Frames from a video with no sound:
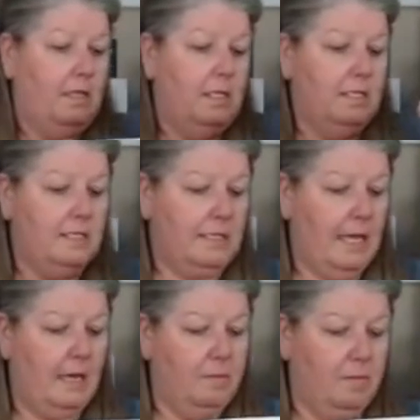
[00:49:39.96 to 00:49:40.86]
this has
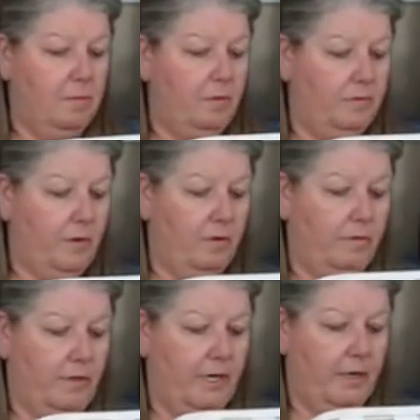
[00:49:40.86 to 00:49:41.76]
got to be moved
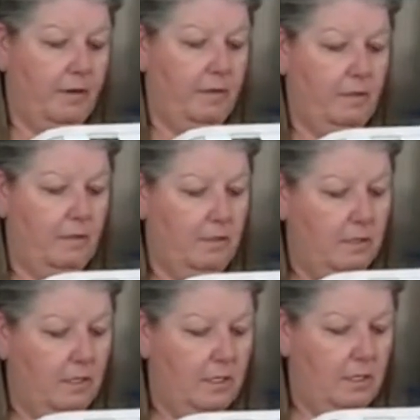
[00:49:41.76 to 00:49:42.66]
over here.
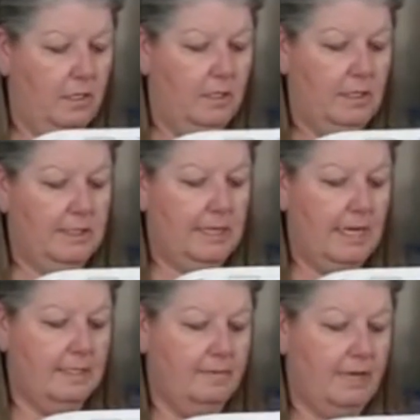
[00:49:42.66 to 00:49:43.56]
These
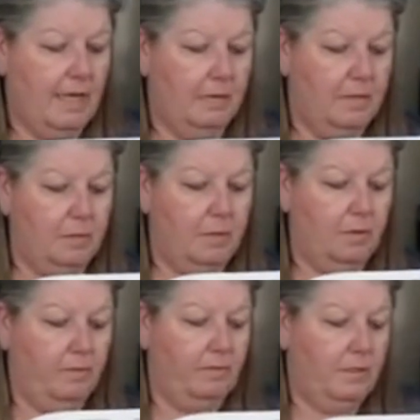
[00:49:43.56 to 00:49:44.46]
guys have got to be
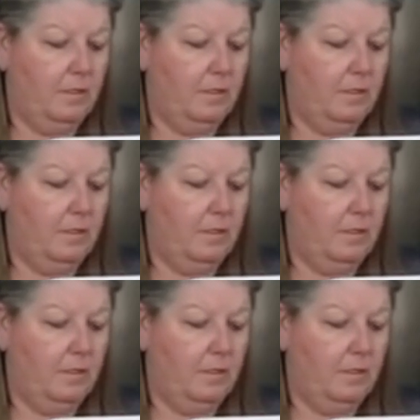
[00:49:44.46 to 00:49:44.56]
moved.